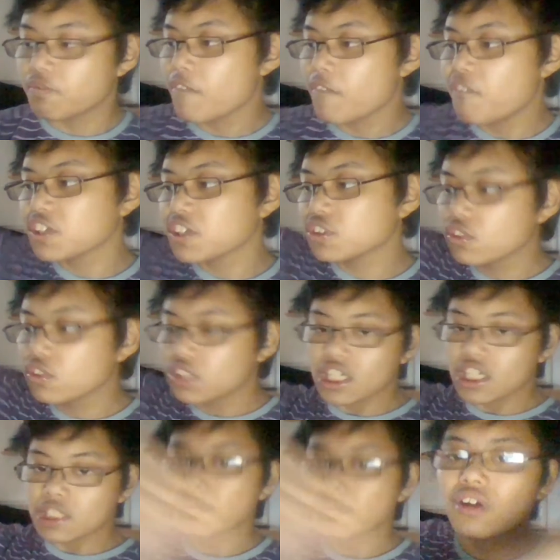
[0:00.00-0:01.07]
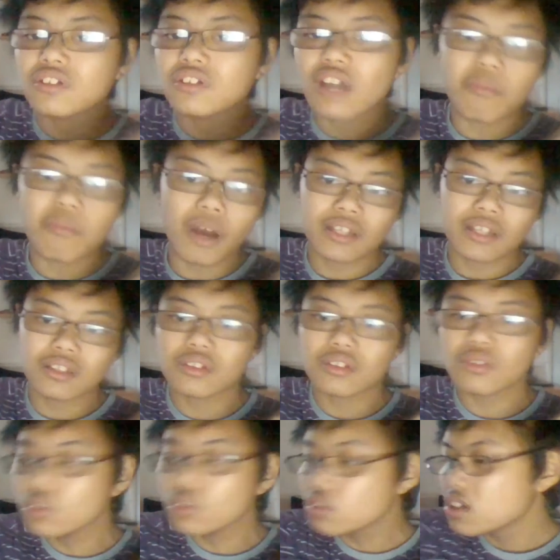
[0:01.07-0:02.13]
professional tennis players. I might
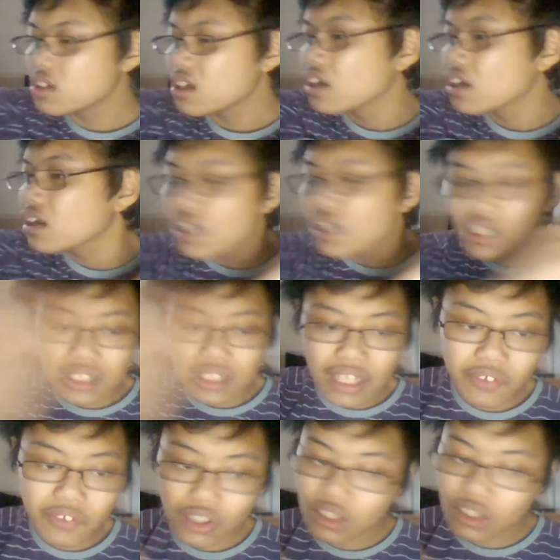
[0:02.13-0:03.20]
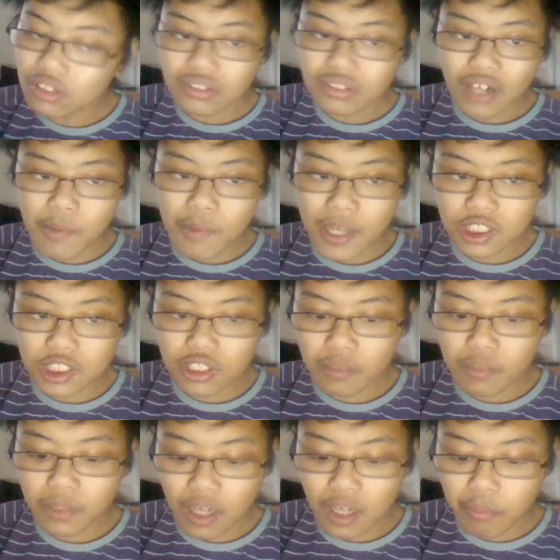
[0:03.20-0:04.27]
do. You never know. I might still
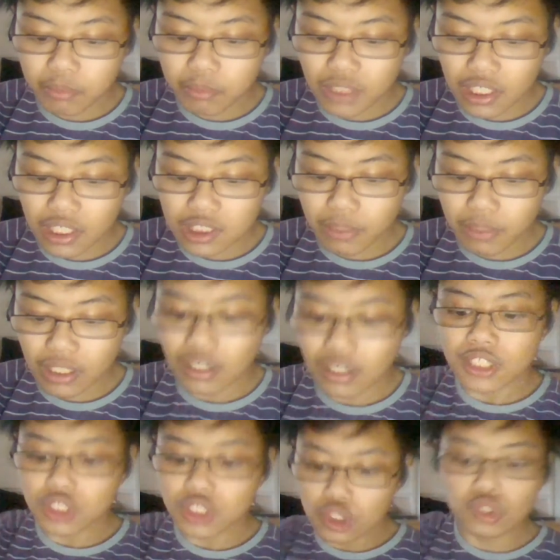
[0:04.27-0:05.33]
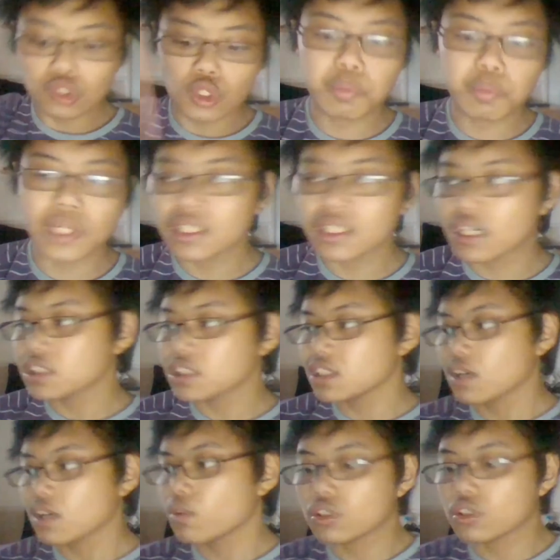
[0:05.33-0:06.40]
become a tennis player. I still do play tennis
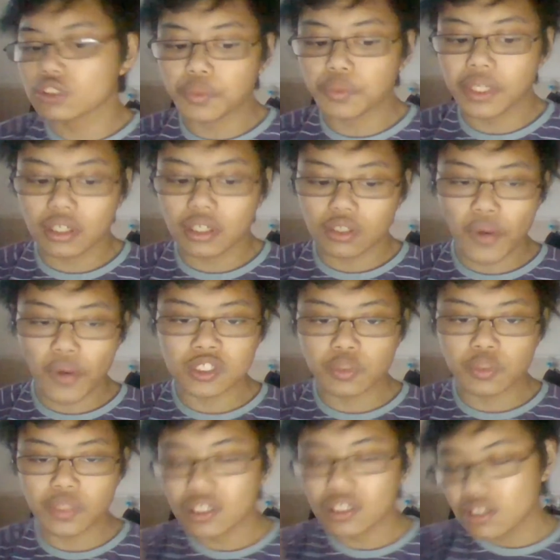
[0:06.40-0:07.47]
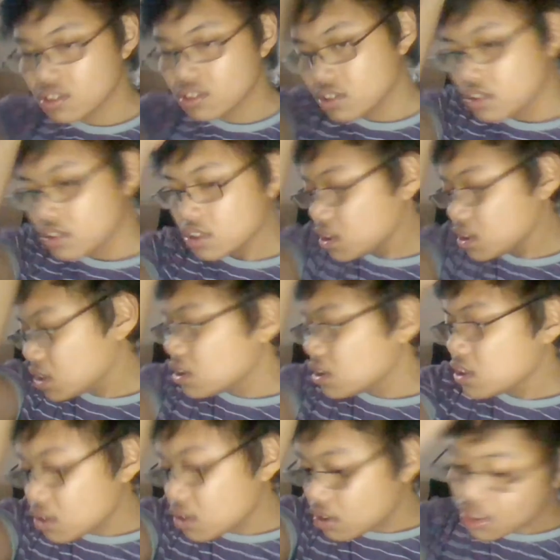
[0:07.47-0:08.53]
like once a week, twice a week.
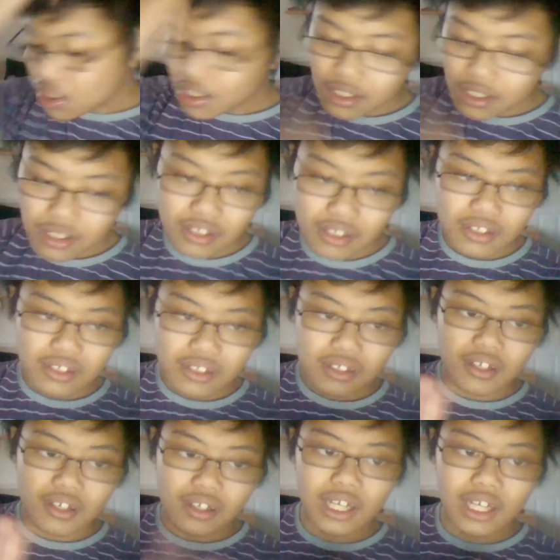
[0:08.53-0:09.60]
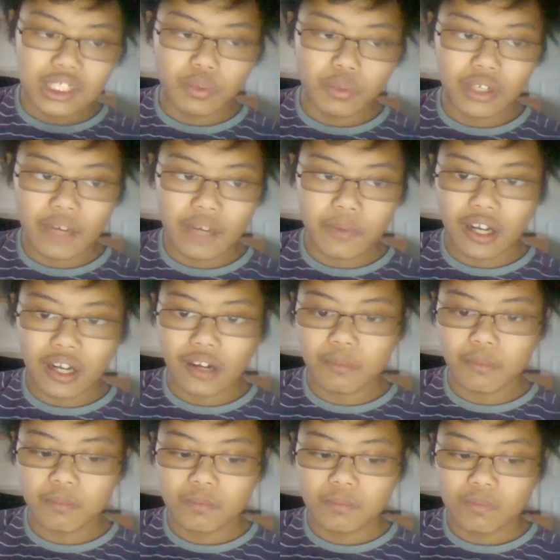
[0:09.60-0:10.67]
Yeah, that's what I
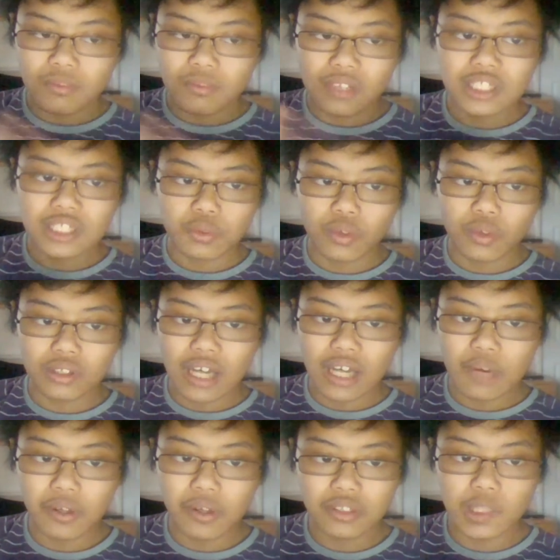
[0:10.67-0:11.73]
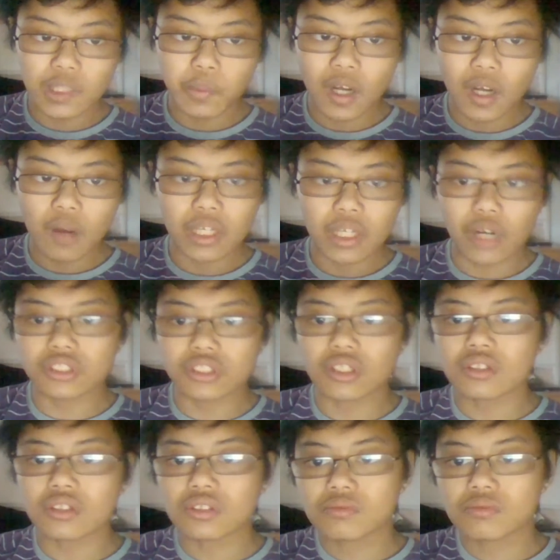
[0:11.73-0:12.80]
become. That's what I wanted to become when I was
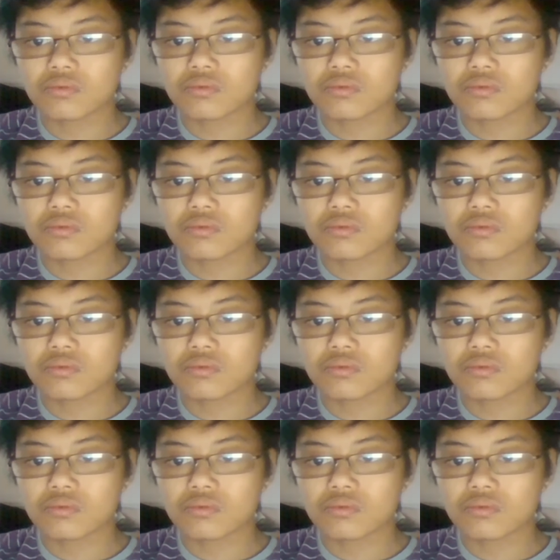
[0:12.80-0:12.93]
younger.